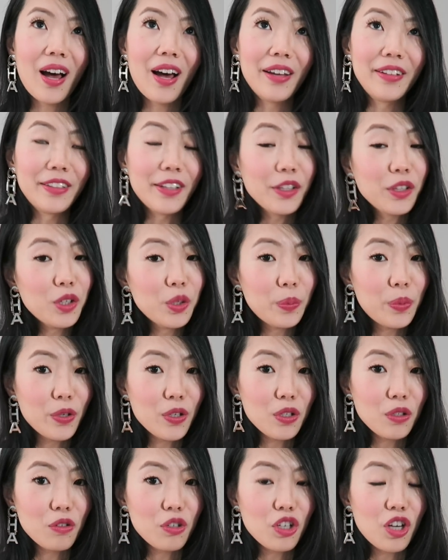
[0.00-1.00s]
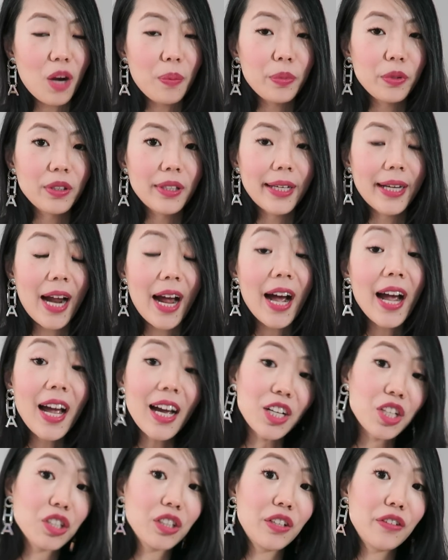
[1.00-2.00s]
another personal shopper that I
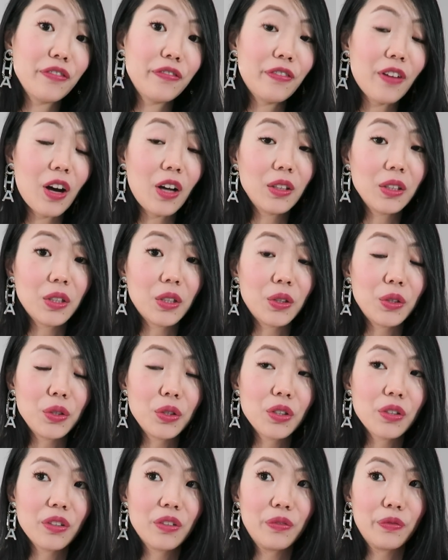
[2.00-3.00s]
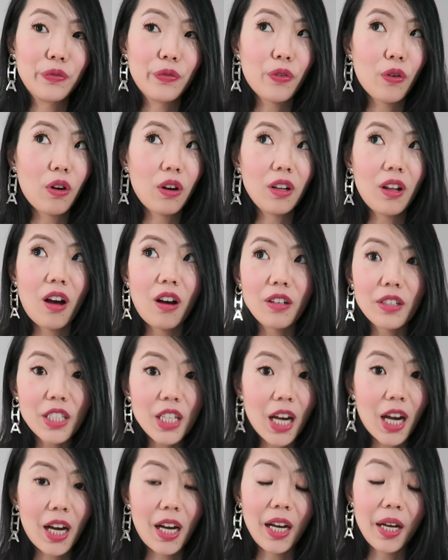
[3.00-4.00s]
actually followed for a long
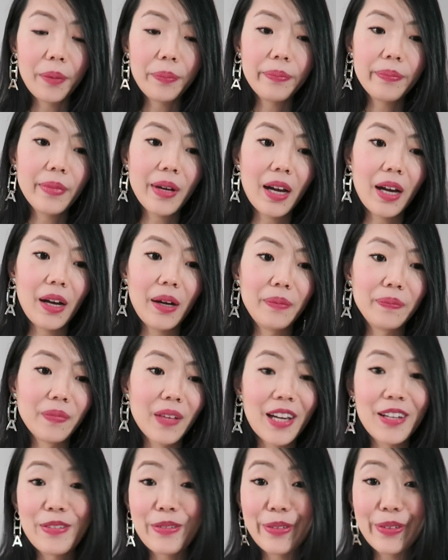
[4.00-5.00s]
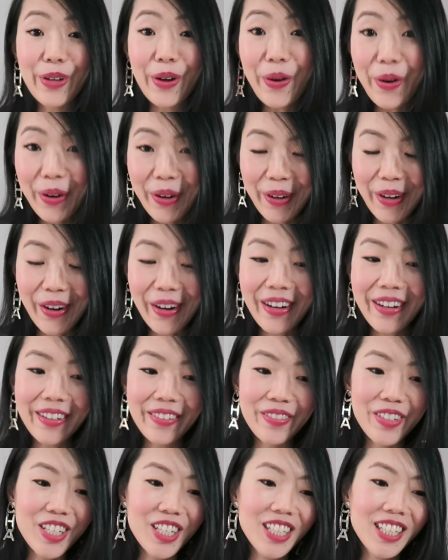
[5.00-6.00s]
time. Um, I don't know her
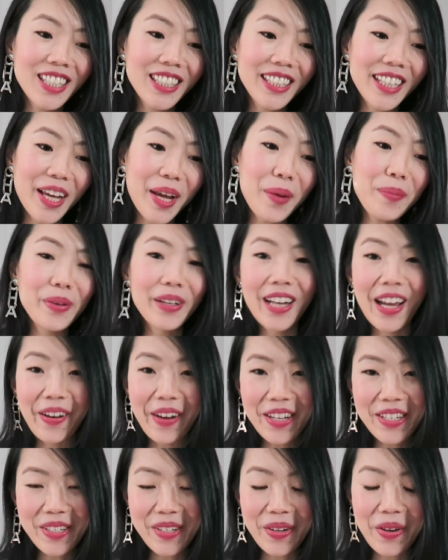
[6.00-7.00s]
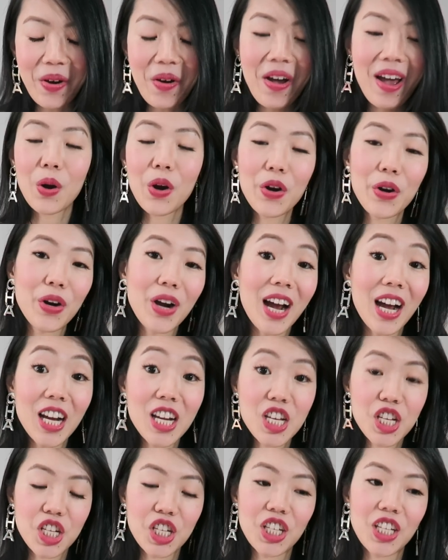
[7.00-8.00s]
originally, but now I do. Her
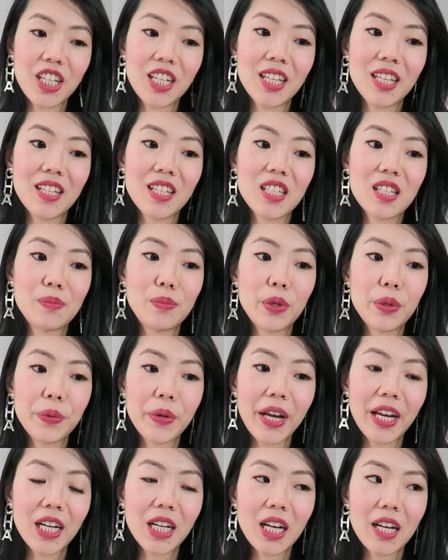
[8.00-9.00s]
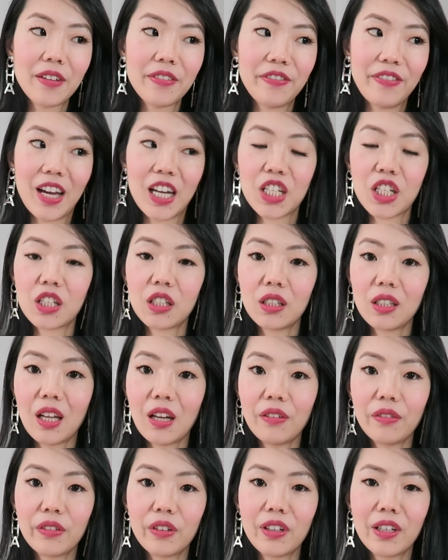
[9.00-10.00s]
I G is Mirena Fashion
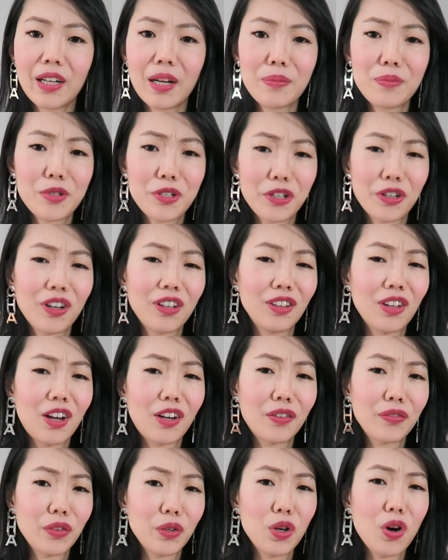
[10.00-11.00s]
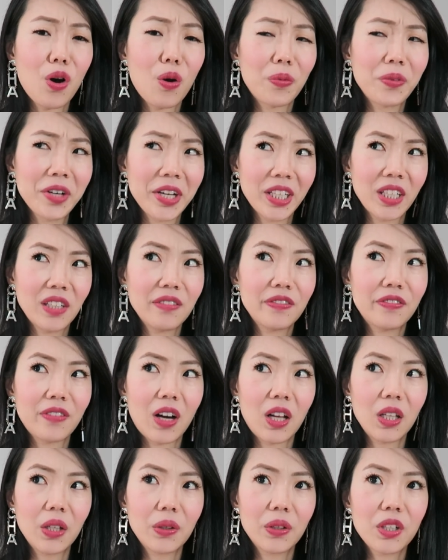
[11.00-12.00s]
Lover, and I'm sure a lot of you already
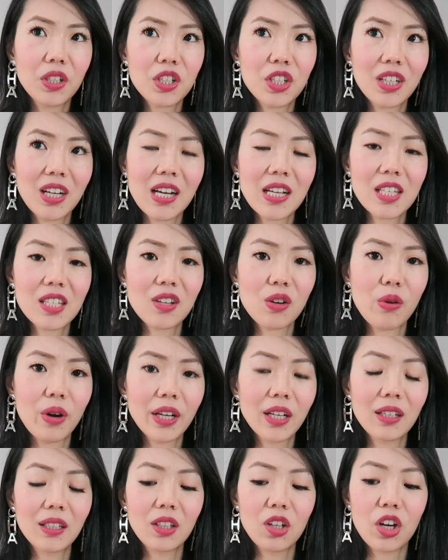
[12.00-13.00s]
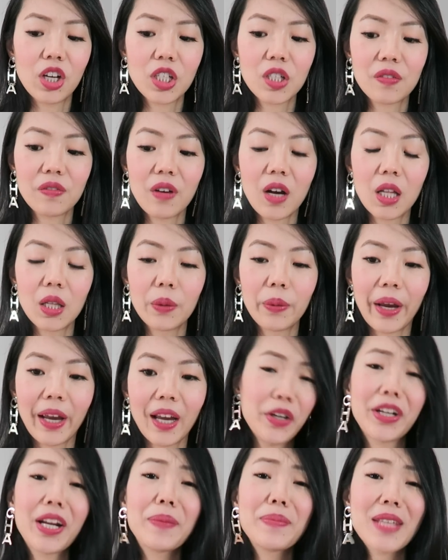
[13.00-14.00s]
follow her. She has quite a large
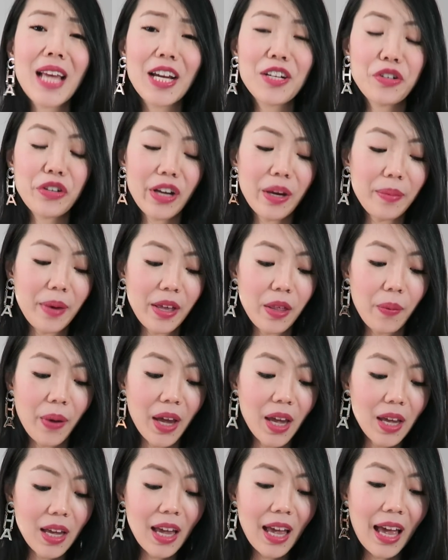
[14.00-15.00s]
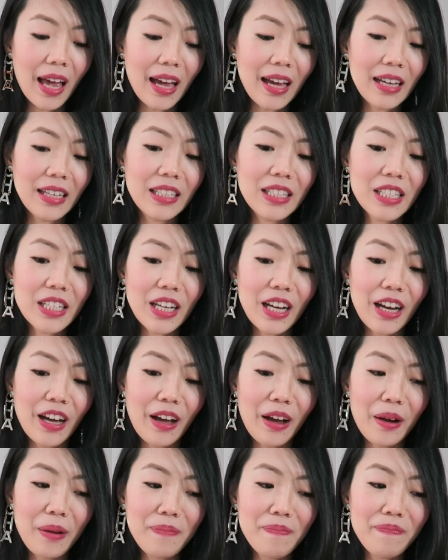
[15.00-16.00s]
following. Her name's Andrea, by the way. And
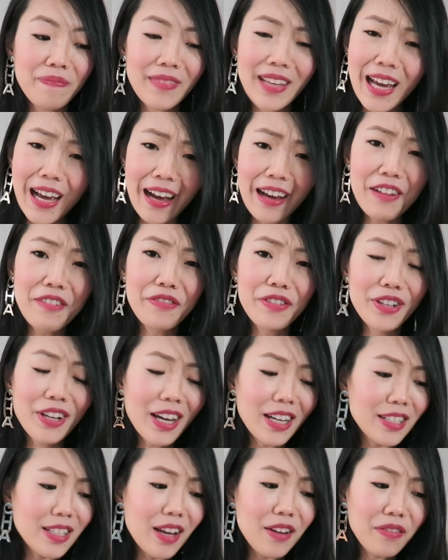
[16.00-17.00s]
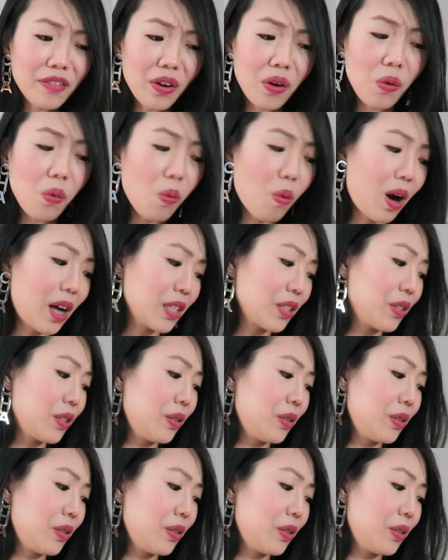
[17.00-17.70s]
um, yeah, if you guys ever want